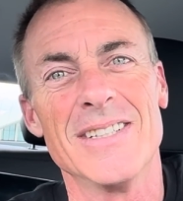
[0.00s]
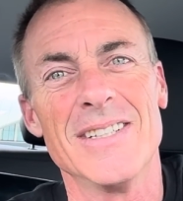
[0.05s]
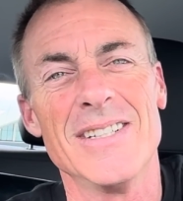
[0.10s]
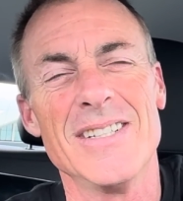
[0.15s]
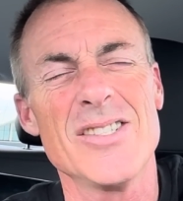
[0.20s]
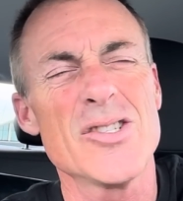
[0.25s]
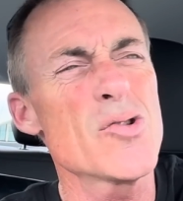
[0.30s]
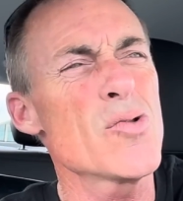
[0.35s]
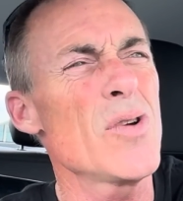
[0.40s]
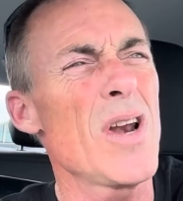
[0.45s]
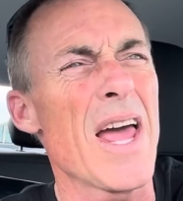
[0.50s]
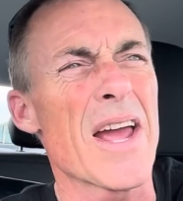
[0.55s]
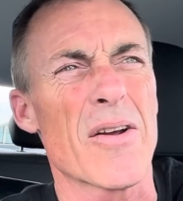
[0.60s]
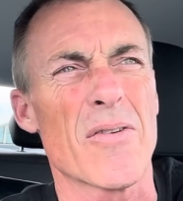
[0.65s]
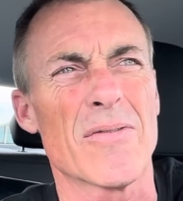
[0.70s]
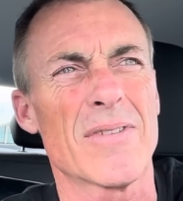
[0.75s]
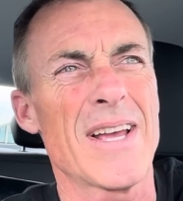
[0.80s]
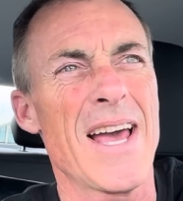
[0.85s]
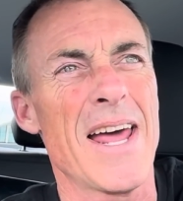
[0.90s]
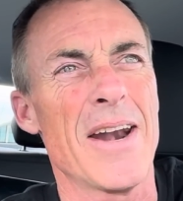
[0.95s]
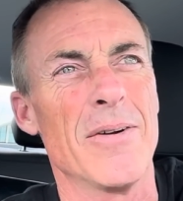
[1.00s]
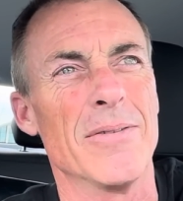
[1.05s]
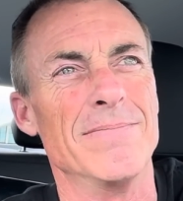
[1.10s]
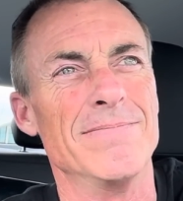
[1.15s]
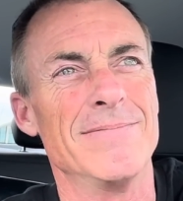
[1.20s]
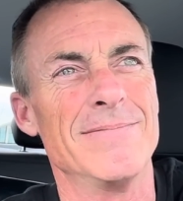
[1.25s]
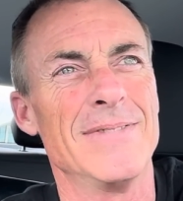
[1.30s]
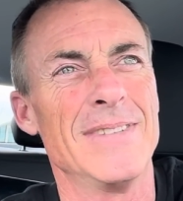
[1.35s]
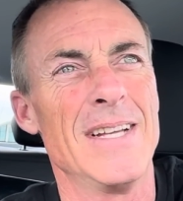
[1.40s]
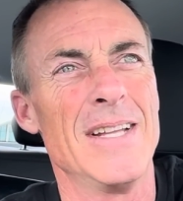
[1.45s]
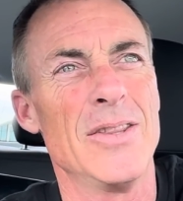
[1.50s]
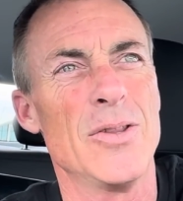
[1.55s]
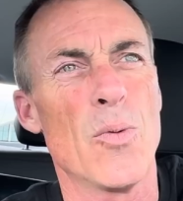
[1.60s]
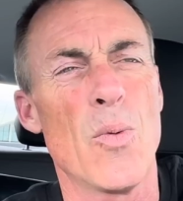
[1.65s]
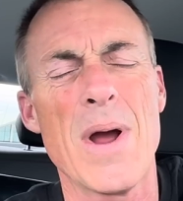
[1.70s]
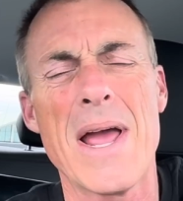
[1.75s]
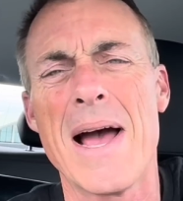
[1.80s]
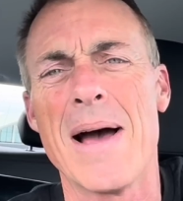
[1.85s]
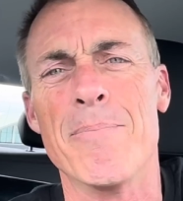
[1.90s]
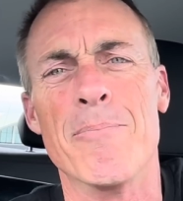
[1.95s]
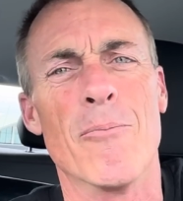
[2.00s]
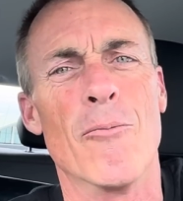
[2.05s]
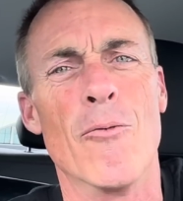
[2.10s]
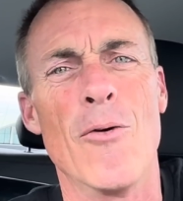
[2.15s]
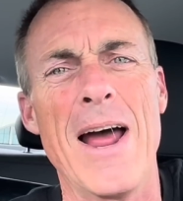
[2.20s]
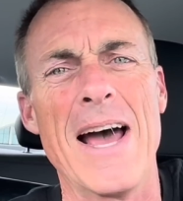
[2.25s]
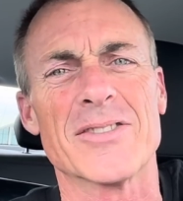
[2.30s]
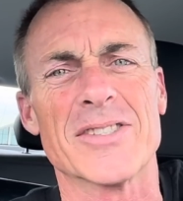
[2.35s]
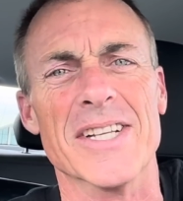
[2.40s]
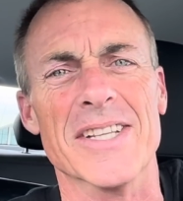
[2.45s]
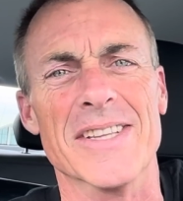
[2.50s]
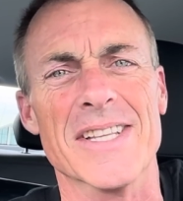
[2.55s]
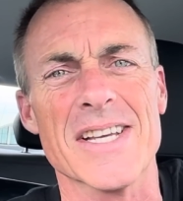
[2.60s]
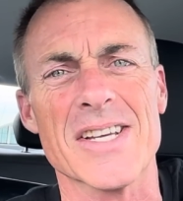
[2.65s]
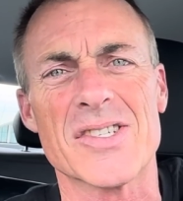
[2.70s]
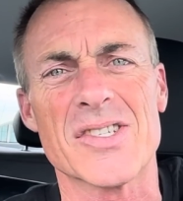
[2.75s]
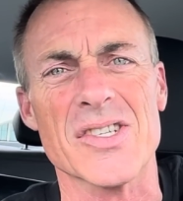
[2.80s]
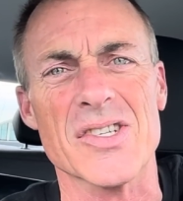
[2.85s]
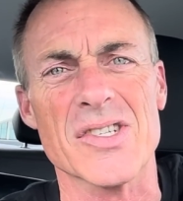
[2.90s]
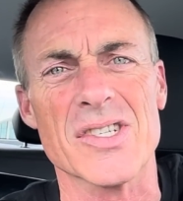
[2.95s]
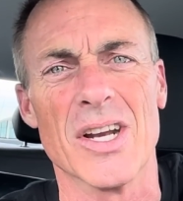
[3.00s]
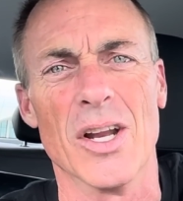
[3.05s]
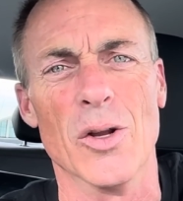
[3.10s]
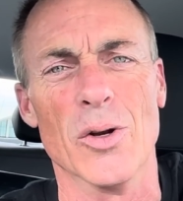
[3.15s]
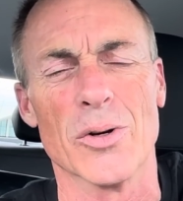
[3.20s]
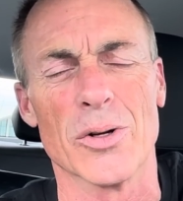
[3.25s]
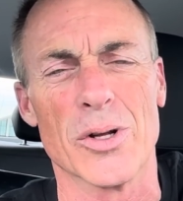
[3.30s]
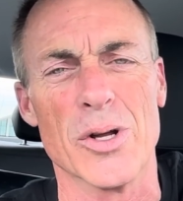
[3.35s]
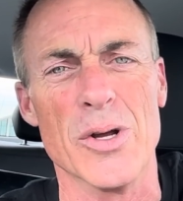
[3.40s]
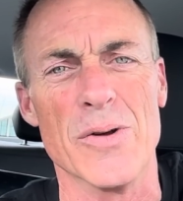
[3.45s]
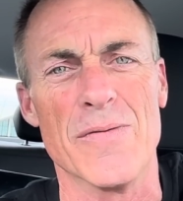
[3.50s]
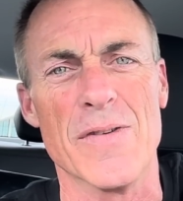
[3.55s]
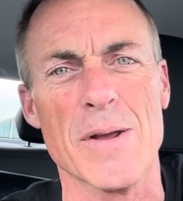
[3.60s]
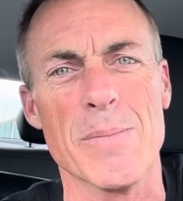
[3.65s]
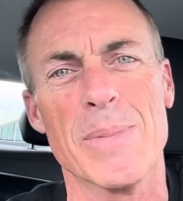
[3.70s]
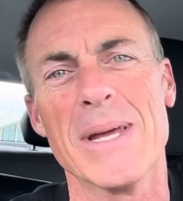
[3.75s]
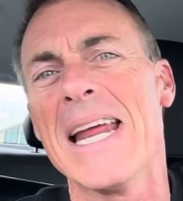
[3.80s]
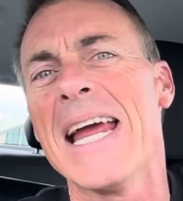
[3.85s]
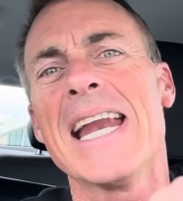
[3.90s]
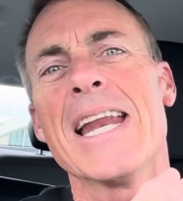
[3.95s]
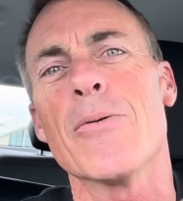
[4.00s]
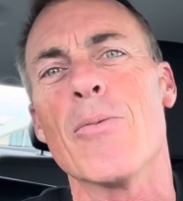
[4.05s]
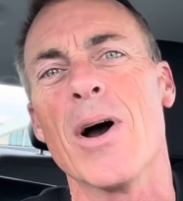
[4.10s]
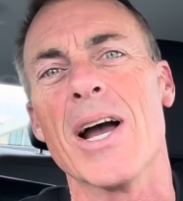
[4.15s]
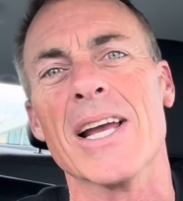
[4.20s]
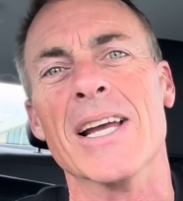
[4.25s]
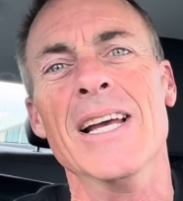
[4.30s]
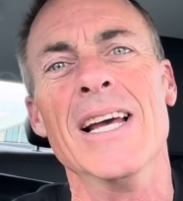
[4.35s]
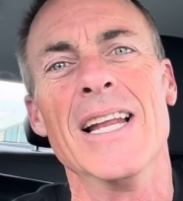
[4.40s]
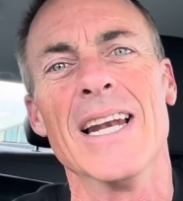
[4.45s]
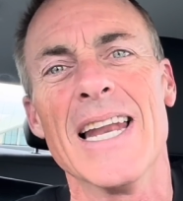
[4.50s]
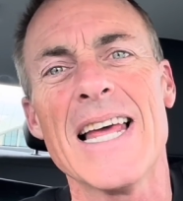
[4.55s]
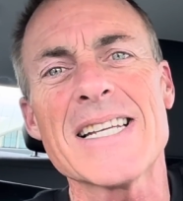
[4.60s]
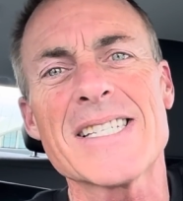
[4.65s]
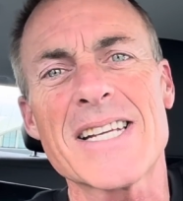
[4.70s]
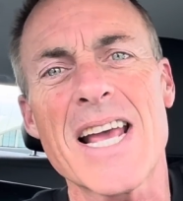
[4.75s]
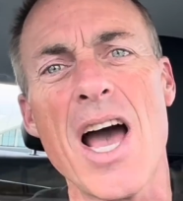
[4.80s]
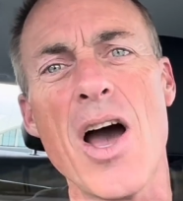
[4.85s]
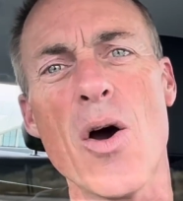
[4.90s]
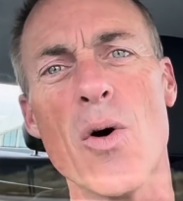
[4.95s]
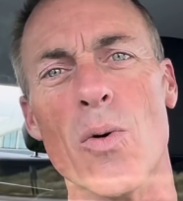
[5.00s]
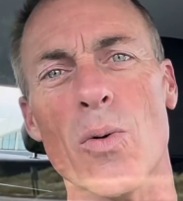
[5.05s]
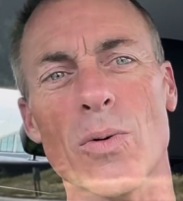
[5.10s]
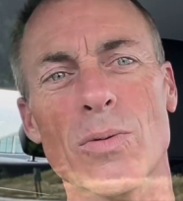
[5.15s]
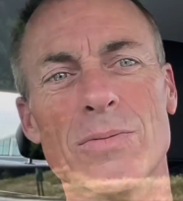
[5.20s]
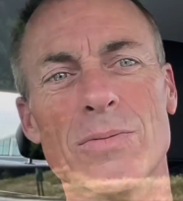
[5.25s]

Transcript: It's like kind of, the way I routed this is a little goofy. But anyway, let's go.